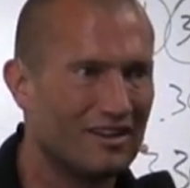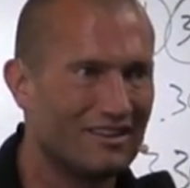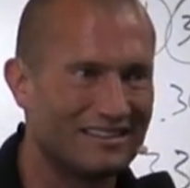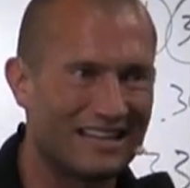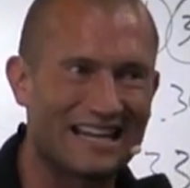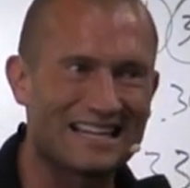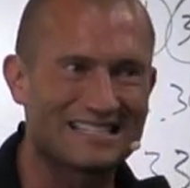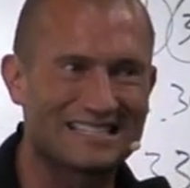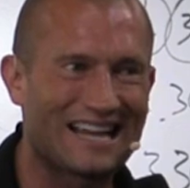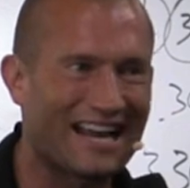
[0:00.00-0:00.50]

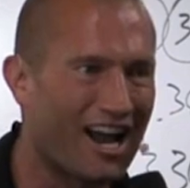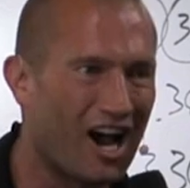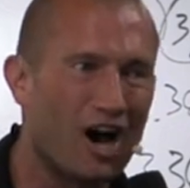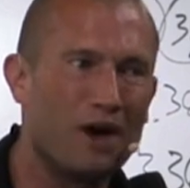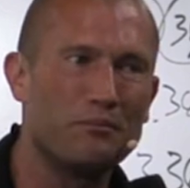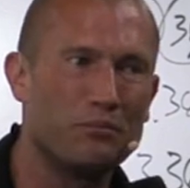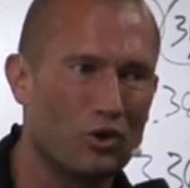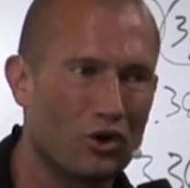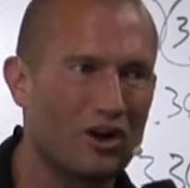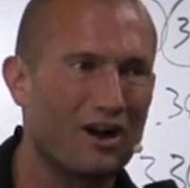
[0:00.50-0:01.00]
that I stay
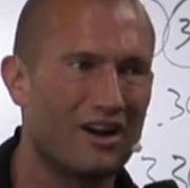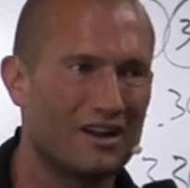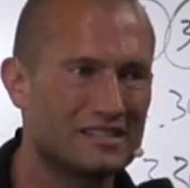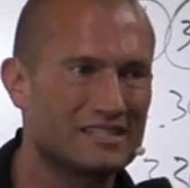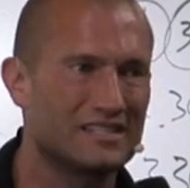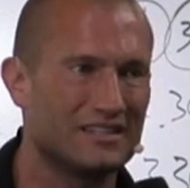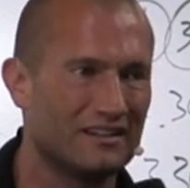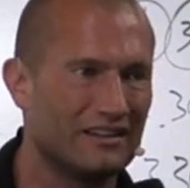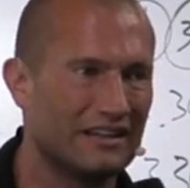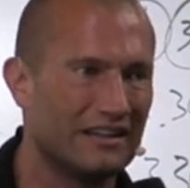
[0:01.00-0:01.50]
humble
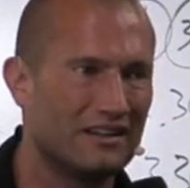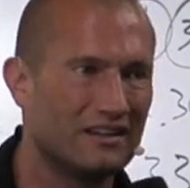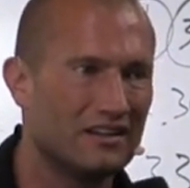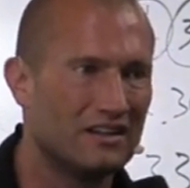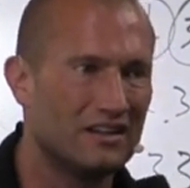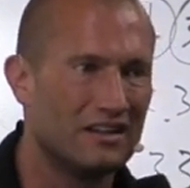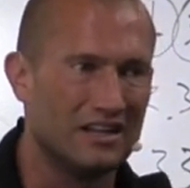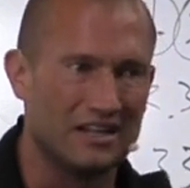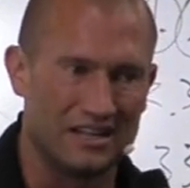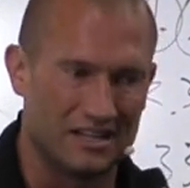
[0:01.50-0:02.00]
constantly.
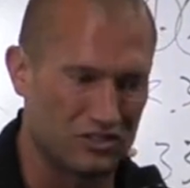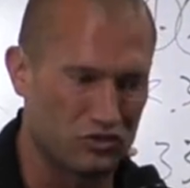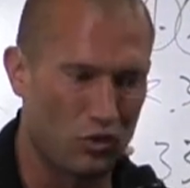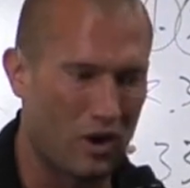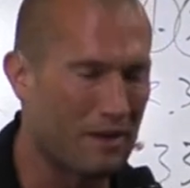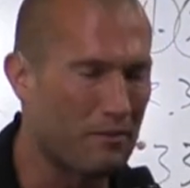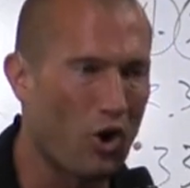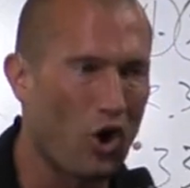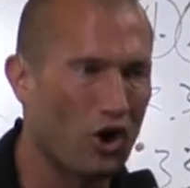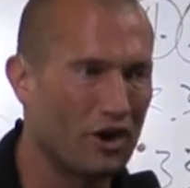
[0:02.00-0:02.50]
That's why
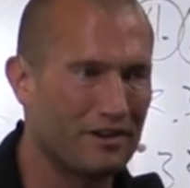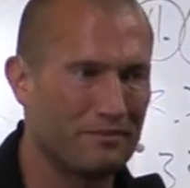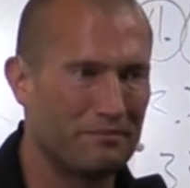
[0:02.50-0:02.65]
I'm hard